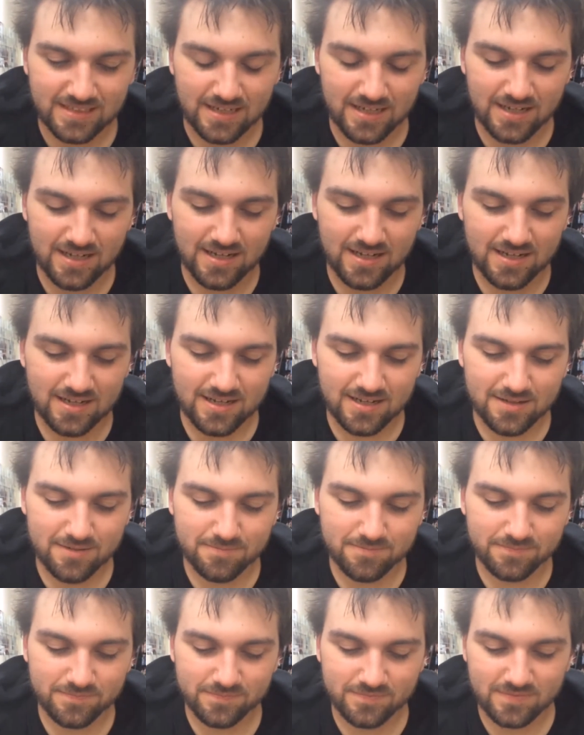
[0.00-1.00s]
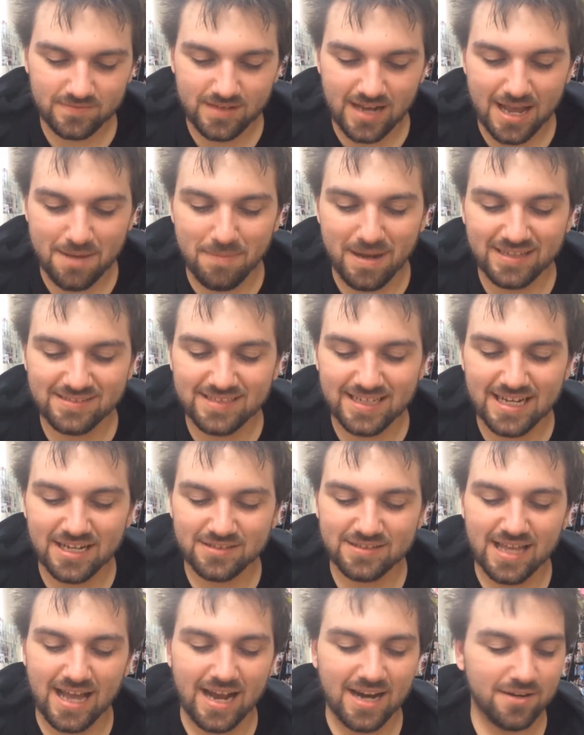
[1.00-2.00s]
I might take
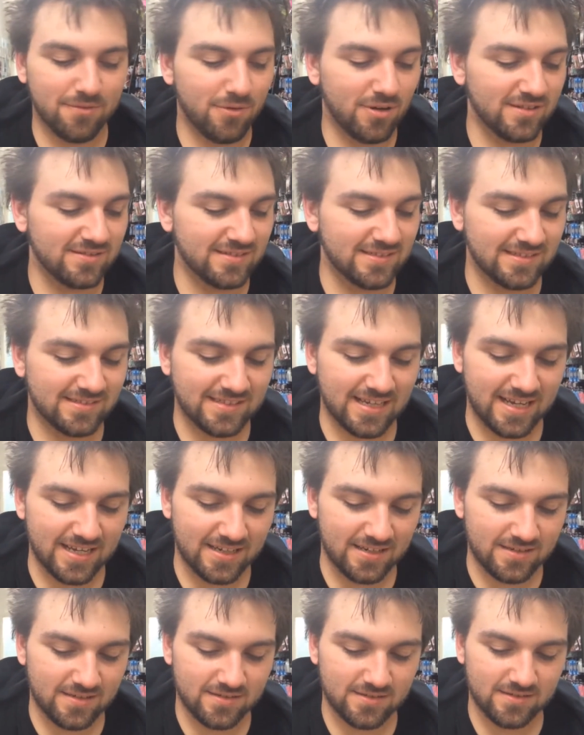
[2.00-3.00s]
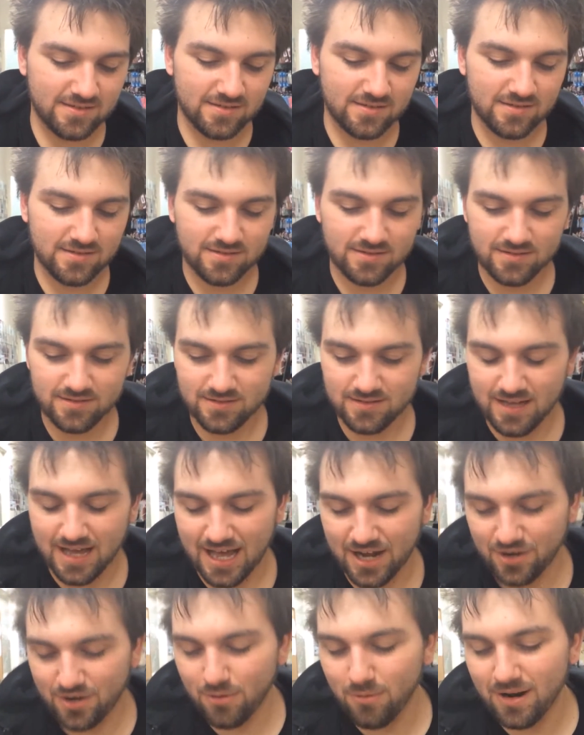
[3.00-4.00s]
out the Iron Walls on the side.
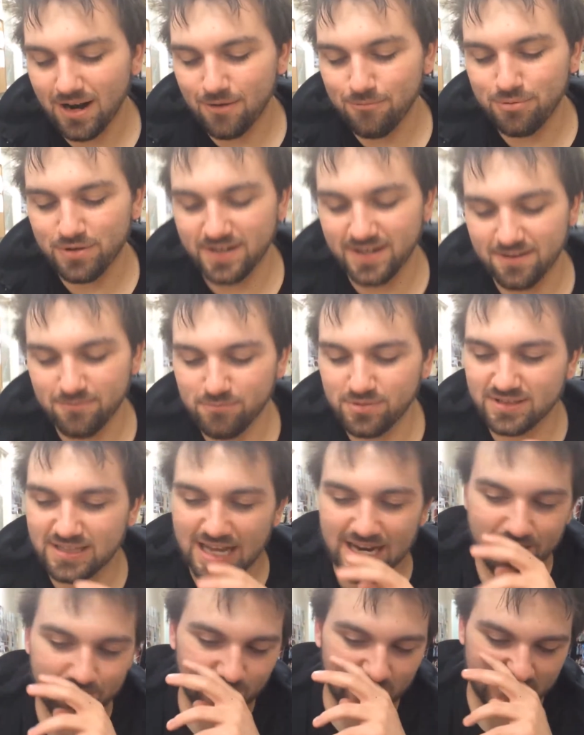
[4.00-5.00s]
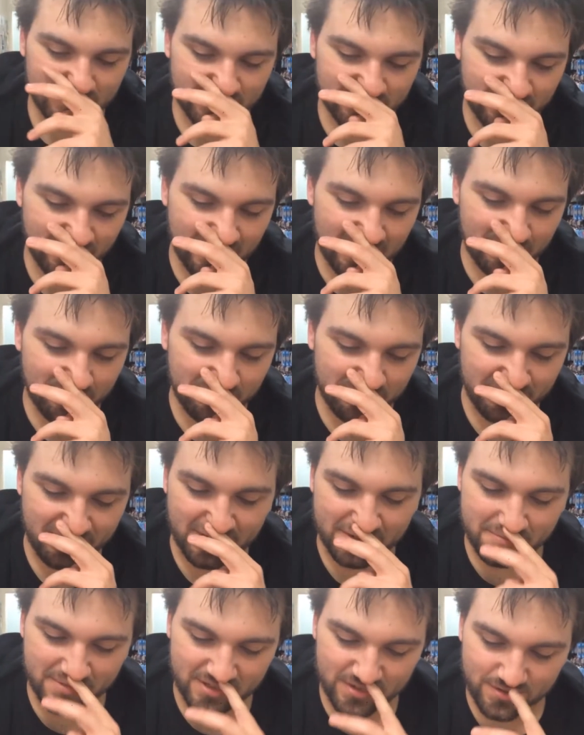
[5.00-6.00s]
I don't know what I'll put in, but the Iron Walls just aren't helping me
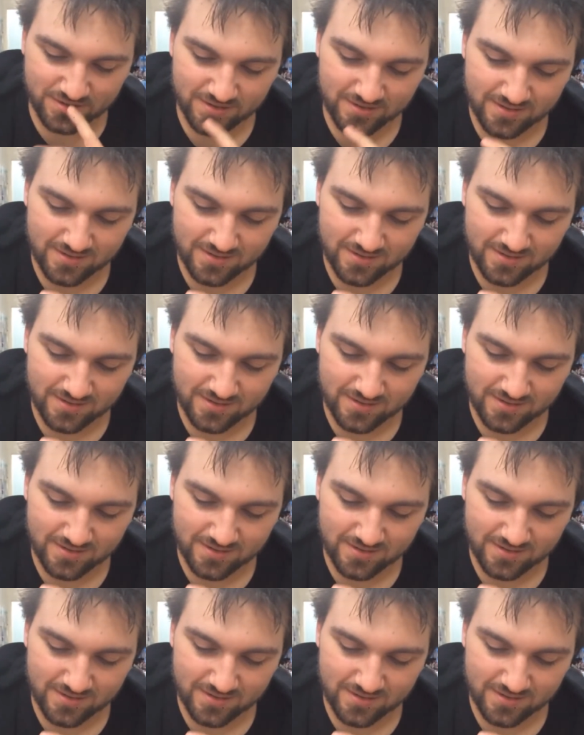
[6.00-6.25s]
very much.